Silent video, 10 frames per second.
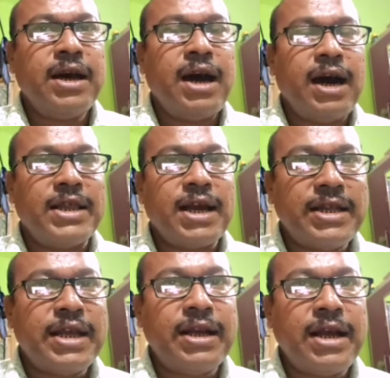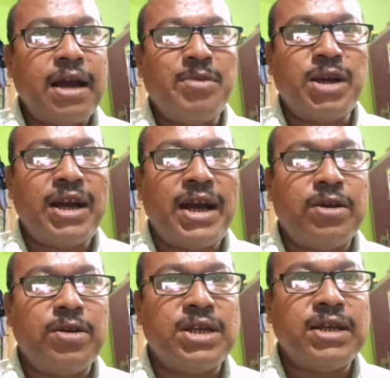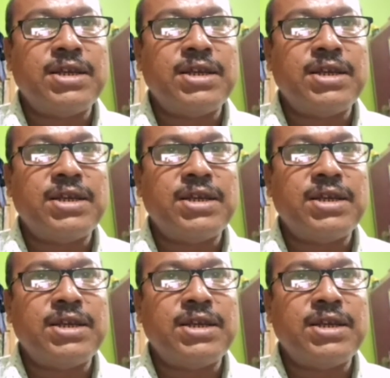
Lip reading: other than carbon and hydrogen,